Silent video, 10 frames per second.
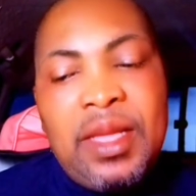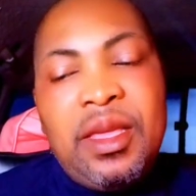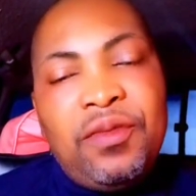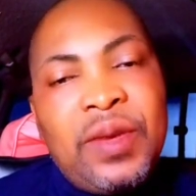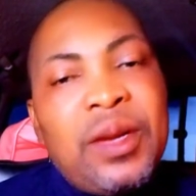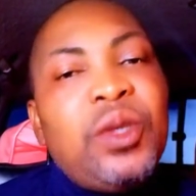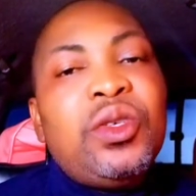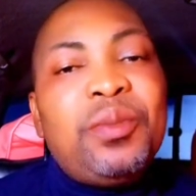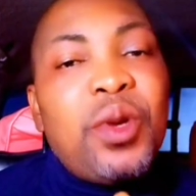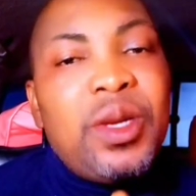if you cannot
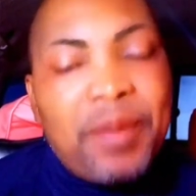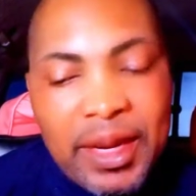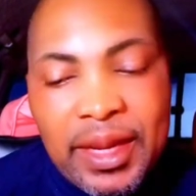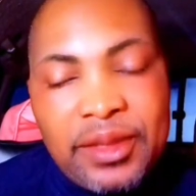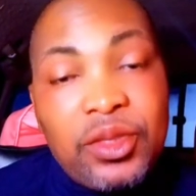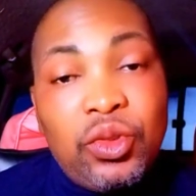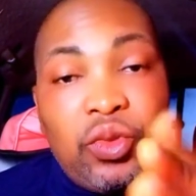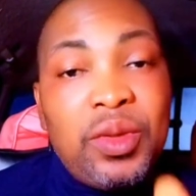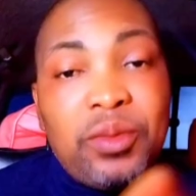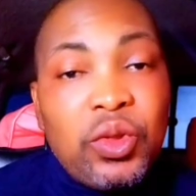use Polymarket, you should
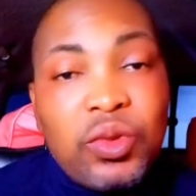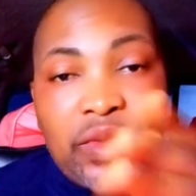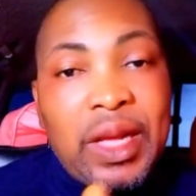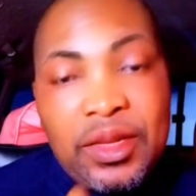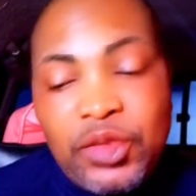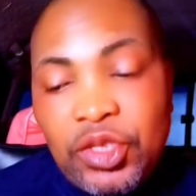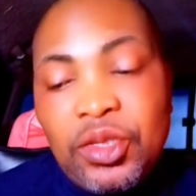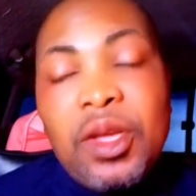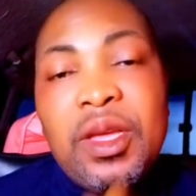be able to use Kalshi.